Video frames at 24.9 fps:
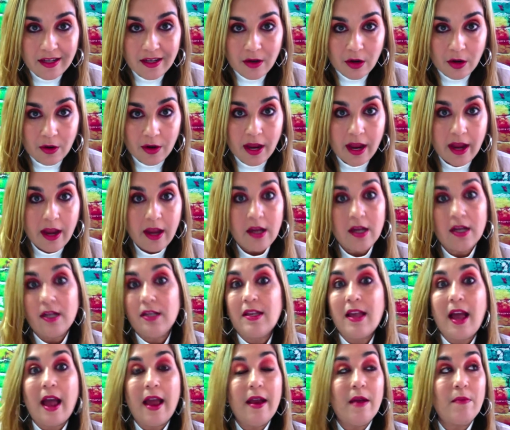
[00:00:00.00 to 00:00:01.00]
Okay, because
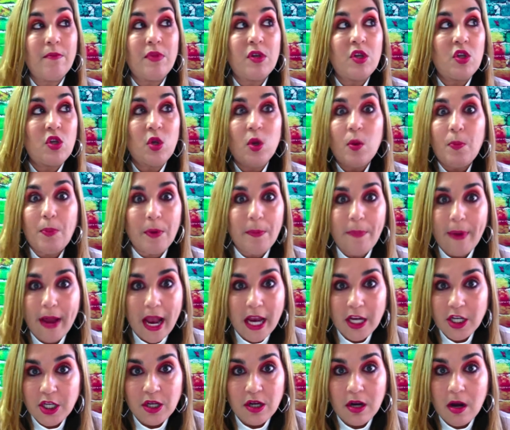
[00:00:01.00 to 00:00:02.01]
I am super
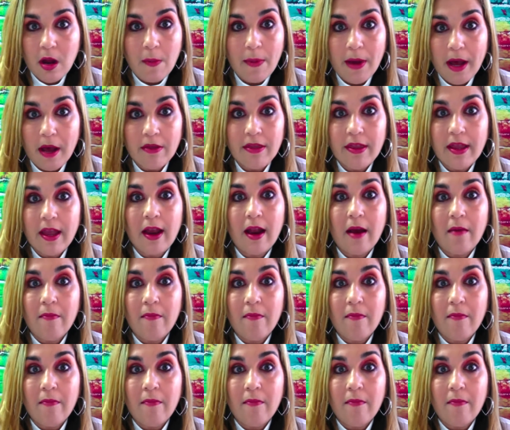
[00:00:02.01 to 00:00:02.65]
passionate about that.